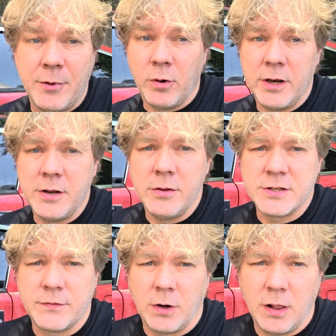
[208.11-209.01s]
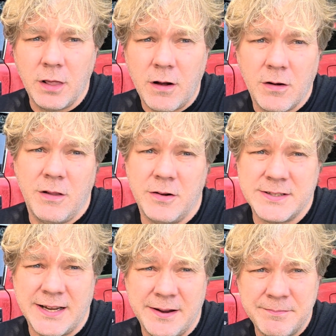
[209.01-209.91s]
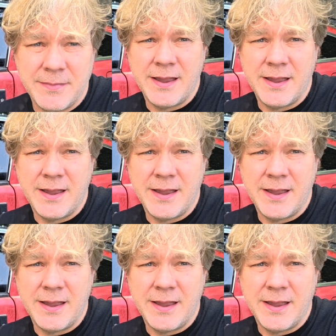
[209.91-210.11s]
been wanting to do this for a long time,